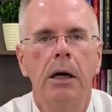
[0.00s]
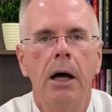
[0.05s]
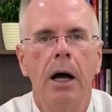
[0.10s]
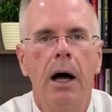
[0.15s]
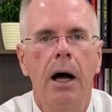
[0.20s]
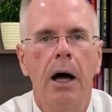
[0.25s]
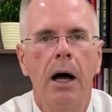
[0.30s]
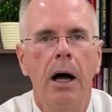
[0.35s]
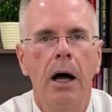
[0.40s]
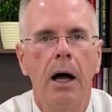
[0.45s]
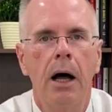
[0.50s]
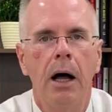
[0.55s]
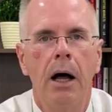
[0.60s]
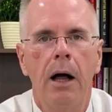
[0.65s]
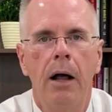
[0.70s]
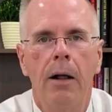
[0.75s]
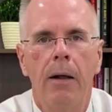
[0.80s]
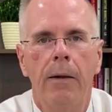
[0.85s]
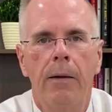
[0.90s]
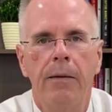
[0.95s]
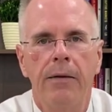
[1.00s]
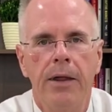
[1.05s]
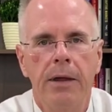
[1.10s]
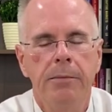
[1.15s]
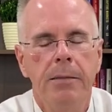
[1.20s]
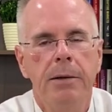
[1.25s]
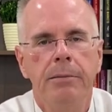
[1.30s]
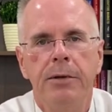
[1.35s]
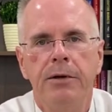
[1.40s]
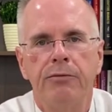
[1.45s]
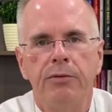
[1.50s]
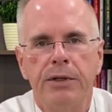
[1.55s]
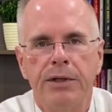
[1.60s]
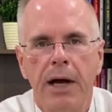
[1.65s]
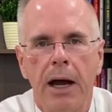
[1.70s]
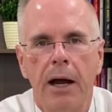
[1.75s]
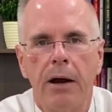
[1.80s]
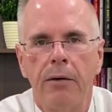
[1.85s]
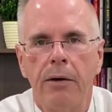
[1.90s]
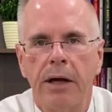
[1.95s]
uh, they may be
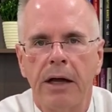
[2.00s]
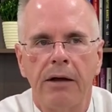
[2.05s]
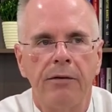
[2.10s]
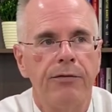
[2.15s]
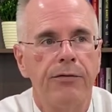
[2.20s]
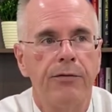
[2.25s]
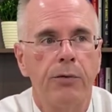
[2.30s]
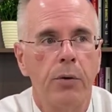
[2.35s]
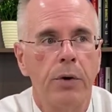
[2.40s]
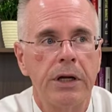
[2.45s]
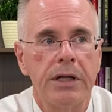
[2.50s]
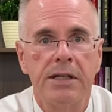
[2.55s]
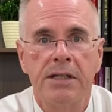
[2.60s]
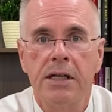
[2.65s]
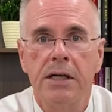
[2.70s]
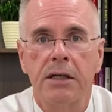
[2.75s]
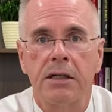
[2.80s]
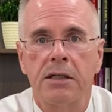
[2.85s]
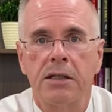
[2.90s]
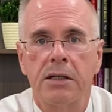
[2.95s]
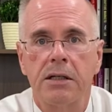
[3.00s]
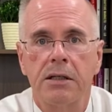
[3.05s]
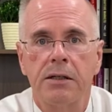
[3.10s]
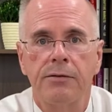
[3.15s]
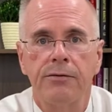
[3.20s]
retiring at 46,